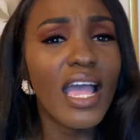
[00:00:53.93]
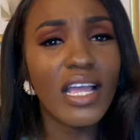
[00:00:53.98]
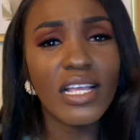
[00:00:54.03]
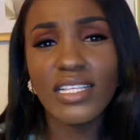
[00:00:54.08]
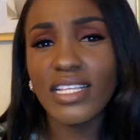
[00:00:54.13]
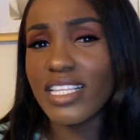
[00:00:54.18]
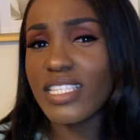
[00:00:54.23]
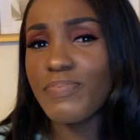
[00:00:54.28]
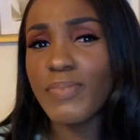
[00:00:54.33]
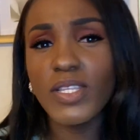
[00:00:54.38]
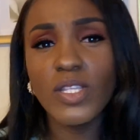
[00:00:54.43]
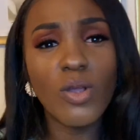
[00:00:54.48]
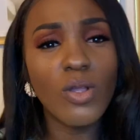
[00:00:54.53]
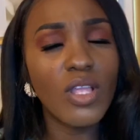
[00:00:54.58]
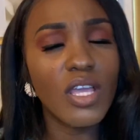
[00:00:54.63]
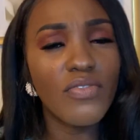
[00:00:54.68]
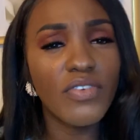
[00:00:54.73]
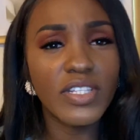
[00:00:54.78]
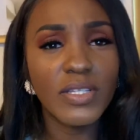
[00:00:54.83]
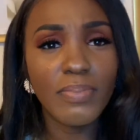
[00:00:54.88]
That's been all
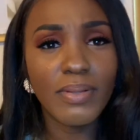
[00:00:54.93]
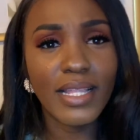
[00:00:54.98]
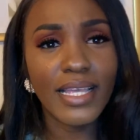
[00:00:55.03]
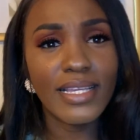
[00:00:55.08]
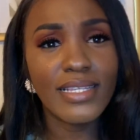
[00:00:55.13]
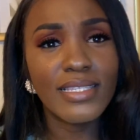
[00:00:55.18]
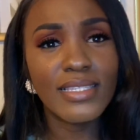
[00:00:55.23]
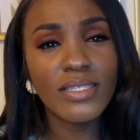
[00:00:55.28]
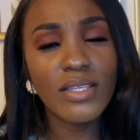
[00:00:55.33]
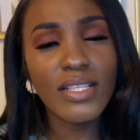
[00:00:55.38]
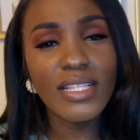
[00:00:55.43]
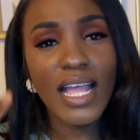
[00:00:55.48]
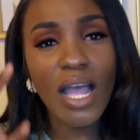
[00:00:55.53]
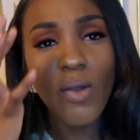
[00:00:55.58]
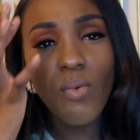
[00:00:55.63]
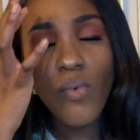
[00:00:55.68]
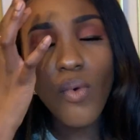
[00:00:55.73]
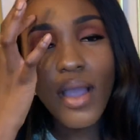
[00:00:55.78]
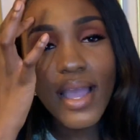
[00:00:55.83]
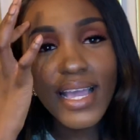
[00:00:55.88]
over the place. Now,
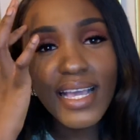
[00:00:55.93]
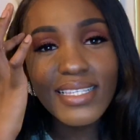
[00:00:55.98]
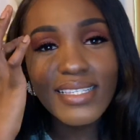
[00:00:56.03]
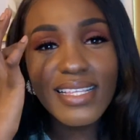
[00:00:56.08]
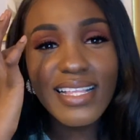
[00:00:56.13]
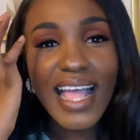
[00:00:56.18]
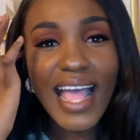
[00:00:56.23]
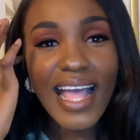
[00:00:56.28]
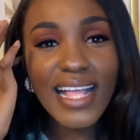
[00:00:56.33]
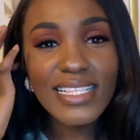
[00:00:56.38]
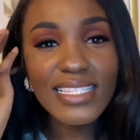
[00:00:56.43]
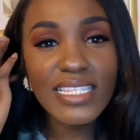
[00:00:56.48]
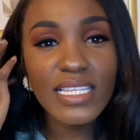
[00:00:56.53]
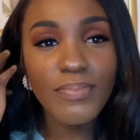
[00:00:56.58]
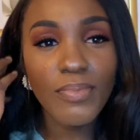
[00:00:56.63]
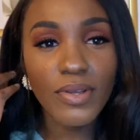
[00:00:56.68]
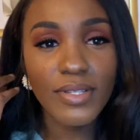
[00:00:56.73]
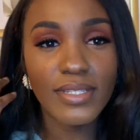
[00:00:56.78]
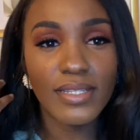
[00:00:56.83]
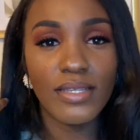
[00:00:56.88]
what is an
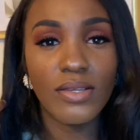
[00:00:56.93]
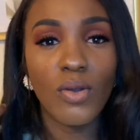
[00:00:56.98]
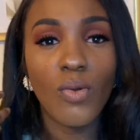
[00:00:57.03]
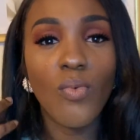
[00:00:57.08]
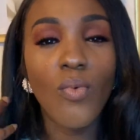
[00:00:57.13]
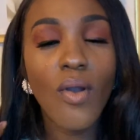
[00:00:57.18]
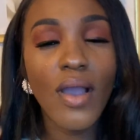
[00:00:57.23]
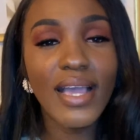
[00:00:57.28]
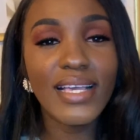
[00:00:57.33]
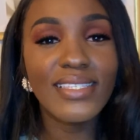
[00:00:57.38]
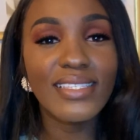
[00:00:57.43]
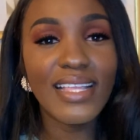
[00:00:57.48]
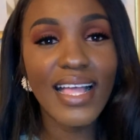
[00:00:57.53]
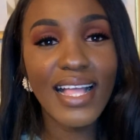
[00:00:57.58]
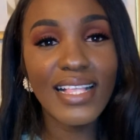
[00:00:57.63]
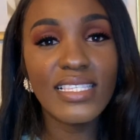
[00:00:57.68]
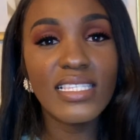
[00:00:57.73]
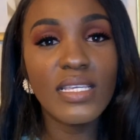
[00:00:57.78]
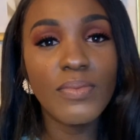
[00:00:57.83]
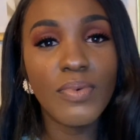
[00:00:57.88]
antibody, or what is an
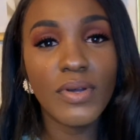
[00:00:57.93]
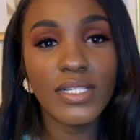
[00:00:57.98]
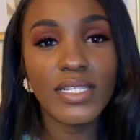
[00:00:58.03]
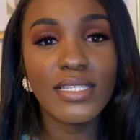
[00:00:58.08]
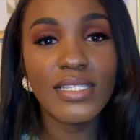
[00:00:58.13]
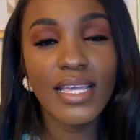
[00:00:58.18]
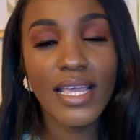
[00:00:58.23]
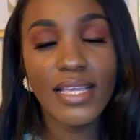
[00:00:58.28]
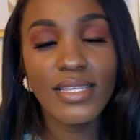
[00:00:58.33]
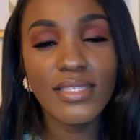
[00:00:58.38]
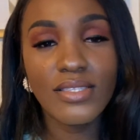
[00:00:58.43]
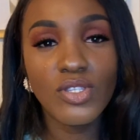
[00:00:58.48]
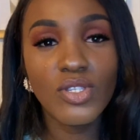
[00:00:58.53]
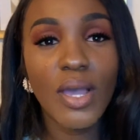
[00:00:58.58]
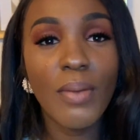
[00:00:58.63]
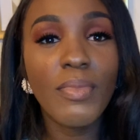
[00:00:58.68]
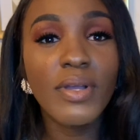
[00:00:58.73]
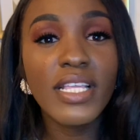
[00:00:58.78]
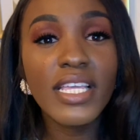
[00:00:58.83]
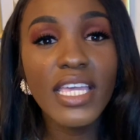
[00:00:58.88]
antibody test? So
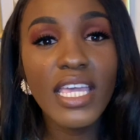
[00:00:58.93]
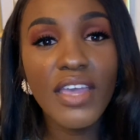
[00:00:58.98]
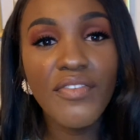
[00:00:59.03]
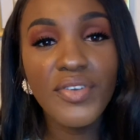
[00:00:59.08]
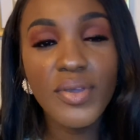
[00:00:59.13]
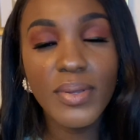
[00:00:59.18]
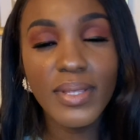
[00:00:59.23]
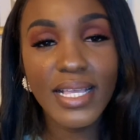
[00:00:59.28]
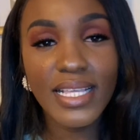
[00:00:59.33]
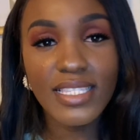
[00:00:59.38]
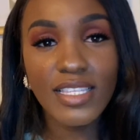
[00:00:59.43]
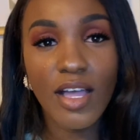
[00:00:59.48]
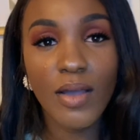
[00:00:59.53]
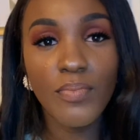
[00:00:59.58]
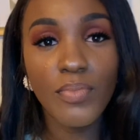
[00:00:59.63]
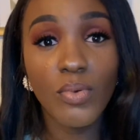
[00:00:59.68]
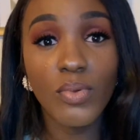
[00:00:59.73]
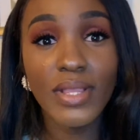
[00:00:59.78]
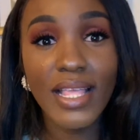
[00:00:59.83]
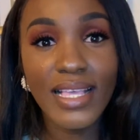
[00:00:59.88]
I'm going to give you an
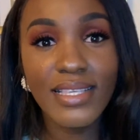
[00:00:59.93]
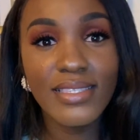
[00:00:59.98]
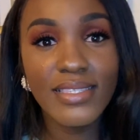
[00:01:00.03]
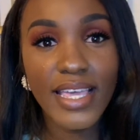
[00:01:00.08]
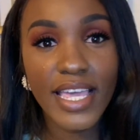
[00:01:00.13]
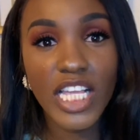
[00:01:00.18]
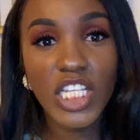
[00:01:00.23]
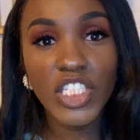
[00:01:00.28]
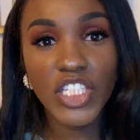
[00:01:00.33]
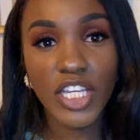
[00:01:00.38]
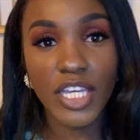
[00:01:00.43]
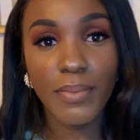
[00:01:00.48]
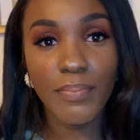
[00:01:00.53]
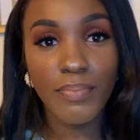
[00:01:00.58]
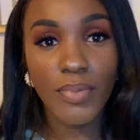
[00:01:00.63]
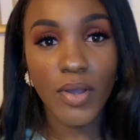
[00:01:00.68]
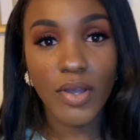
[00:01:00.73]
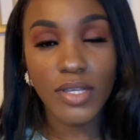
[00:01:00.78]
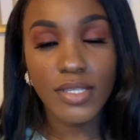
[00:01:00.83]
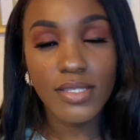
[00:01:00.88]
example. Let's take
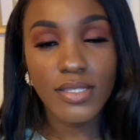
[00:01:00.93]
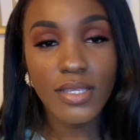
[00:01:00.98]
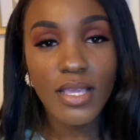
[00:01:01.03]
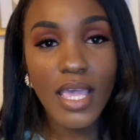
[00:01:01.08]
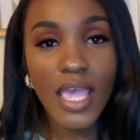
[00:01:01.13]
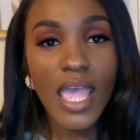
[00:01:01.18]
chickenpox.